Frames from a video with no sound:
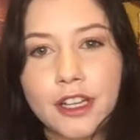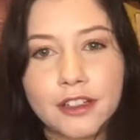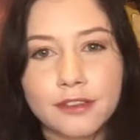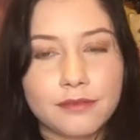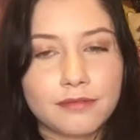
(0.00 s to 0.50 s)
I
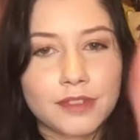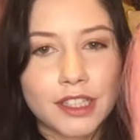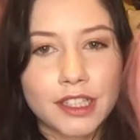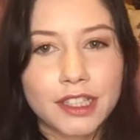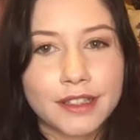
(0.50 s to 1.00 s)
don't
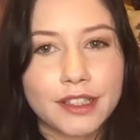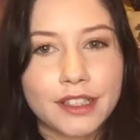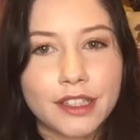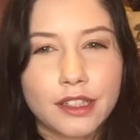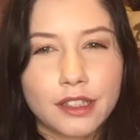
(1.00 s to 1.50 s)
think I
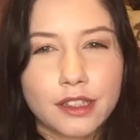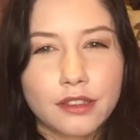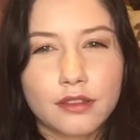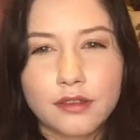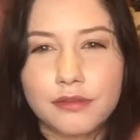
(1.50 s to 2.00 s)

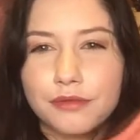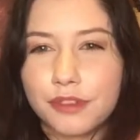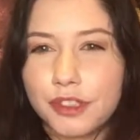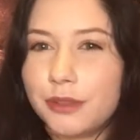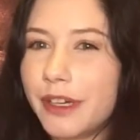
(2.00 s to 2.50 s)

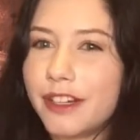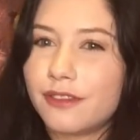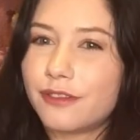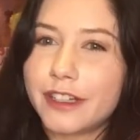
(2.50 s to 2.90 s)
really wear it for